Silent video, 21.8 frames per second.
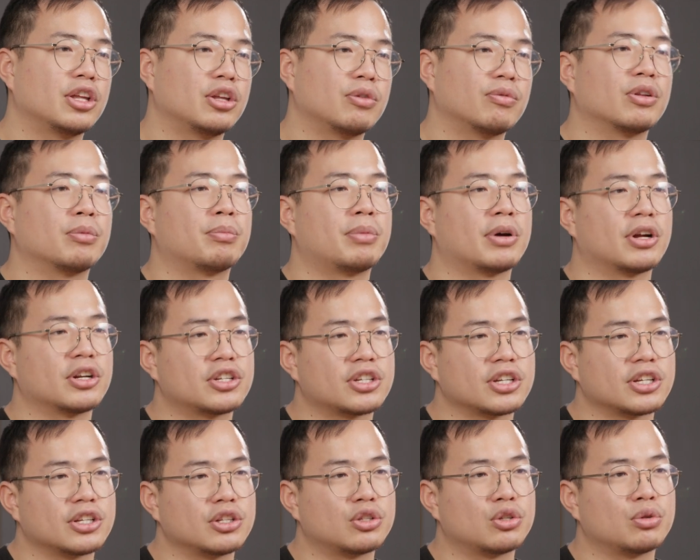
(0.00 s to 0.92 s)
you will
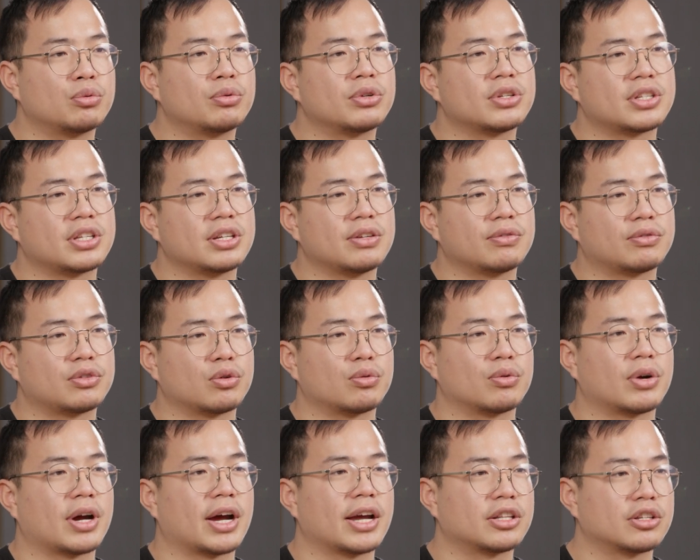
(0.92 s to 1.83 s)
punch in to receive the
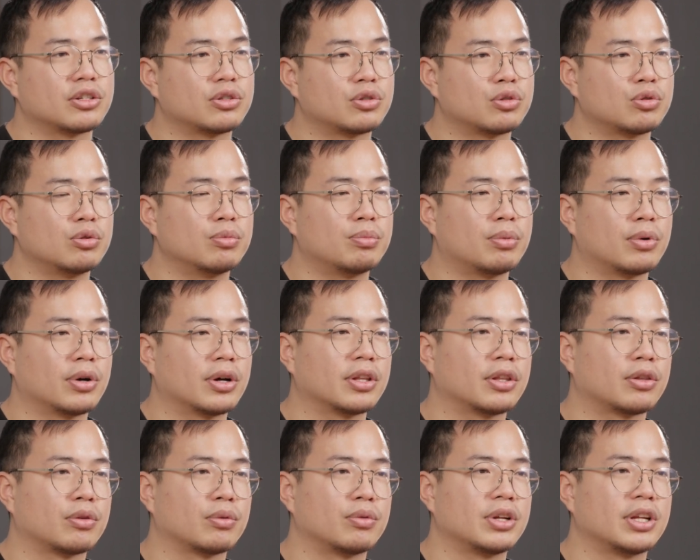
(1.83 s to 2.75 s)
right
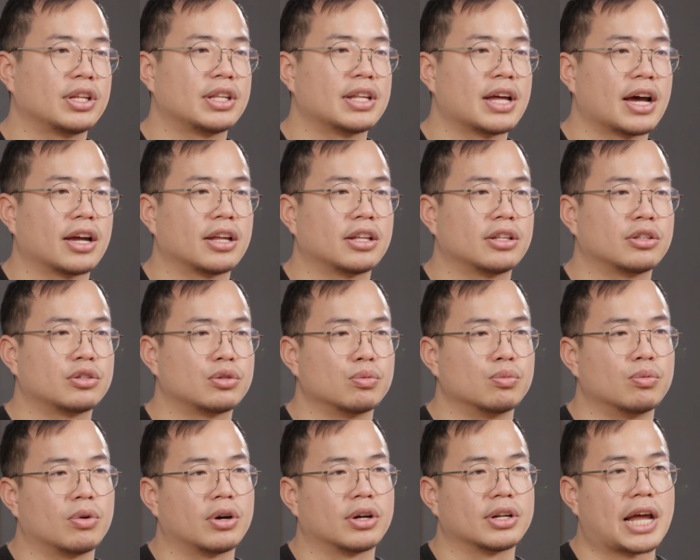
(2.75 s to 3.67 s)

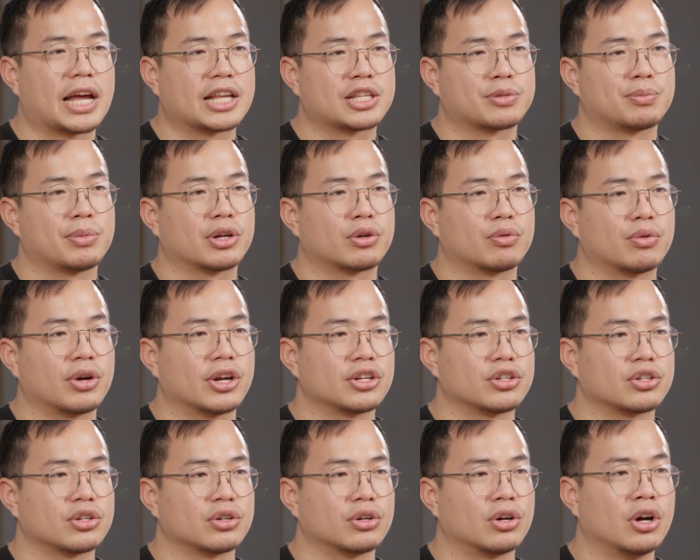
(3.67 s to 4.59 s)
2.39:1 aspect
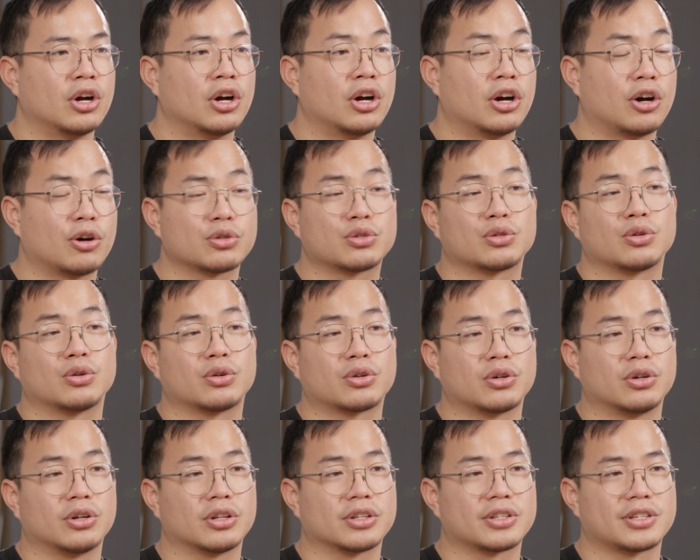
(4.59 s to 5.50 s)
ratio, also
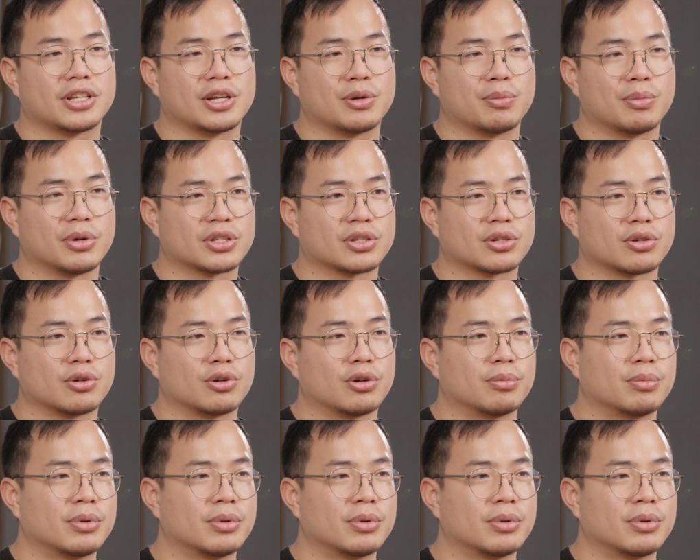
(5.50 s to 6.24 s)
called CinemaScope.